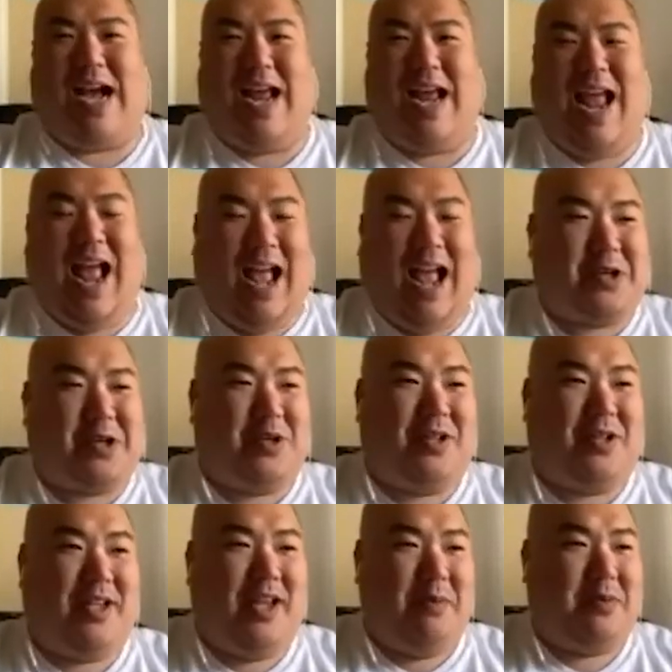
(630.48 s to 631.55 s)
I
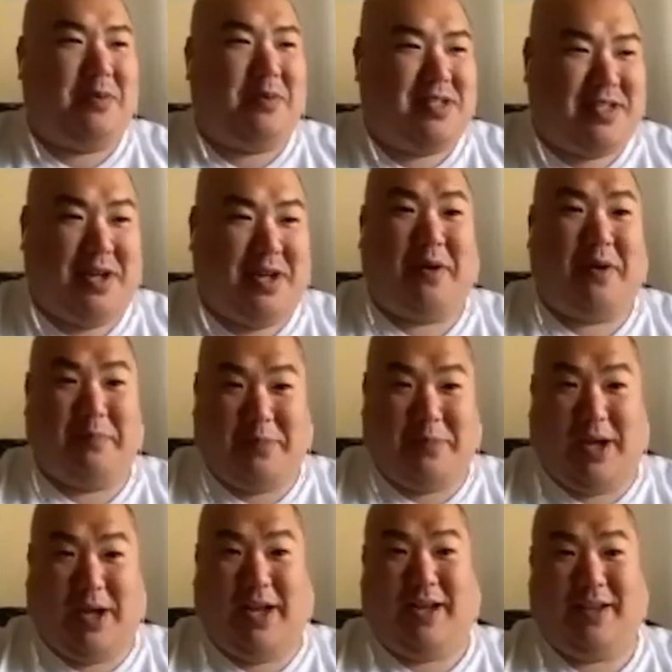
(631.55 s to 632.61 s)
actually am considering
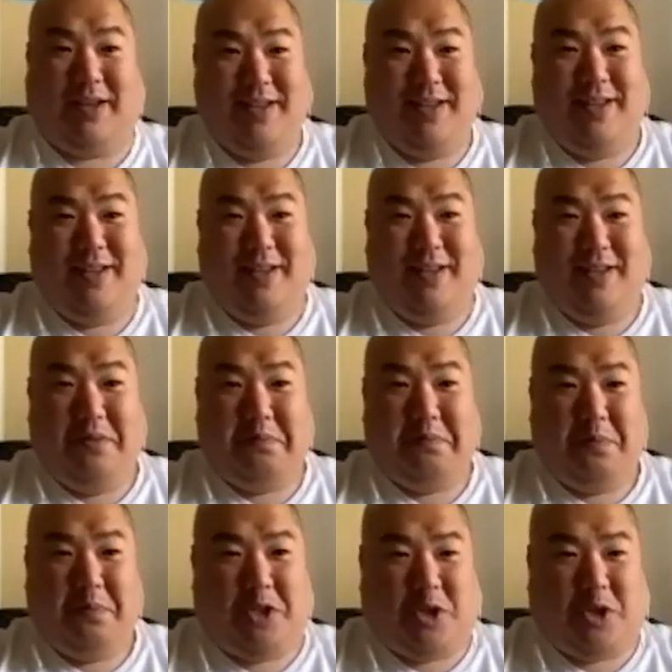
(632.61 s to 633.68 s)
buying.
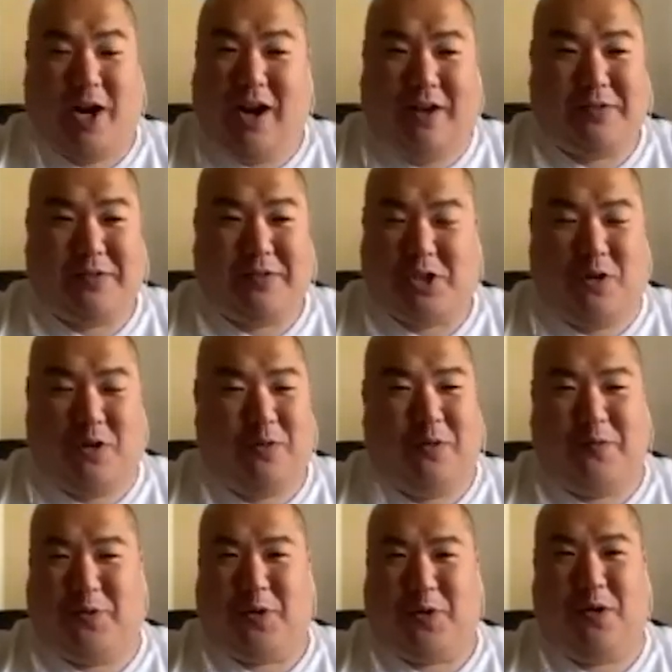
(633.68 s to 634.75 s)
Yeah. Straight off the
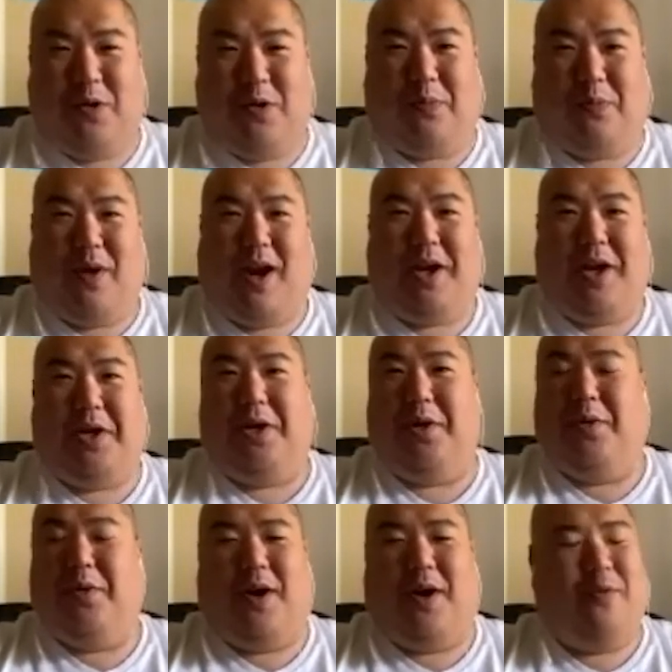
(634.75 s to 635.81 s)
showroom floor, brand
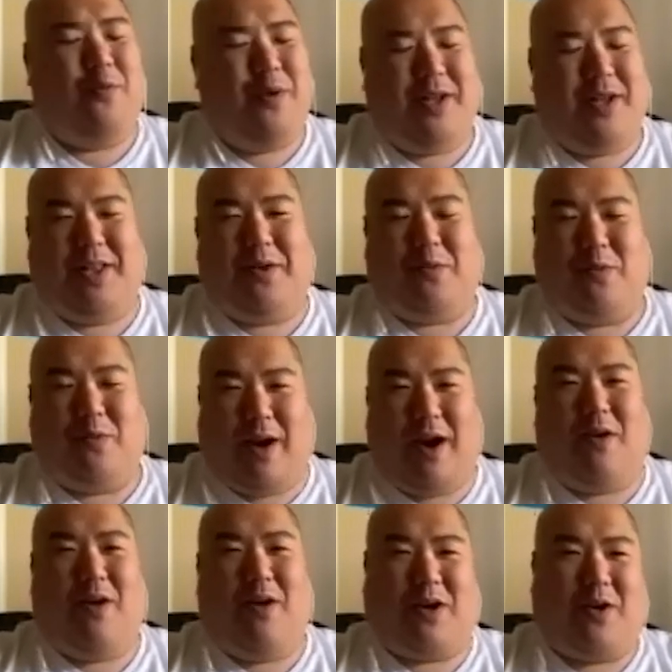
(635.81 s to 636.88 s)
new, a really
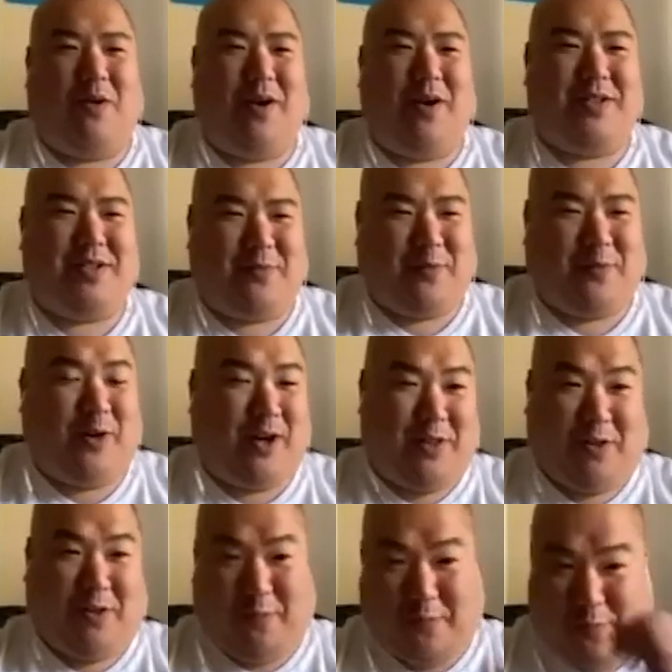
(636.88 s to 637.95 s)
rare occurrence for
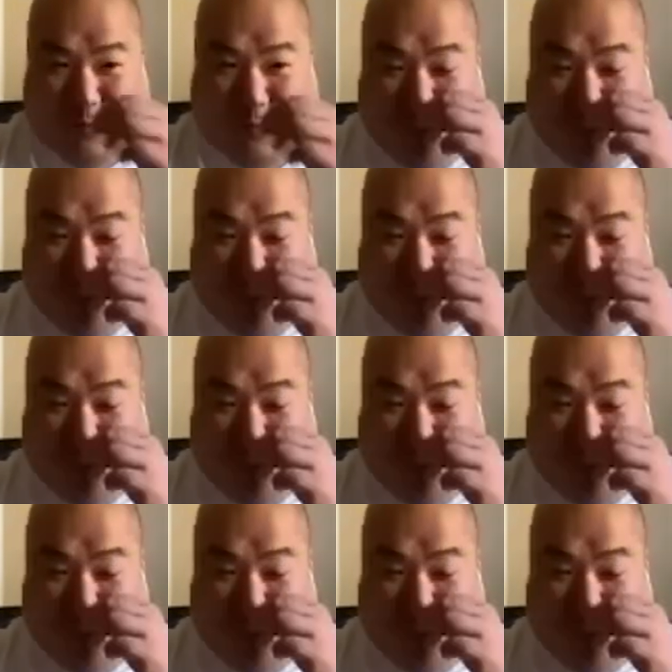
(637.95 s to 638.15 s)
either for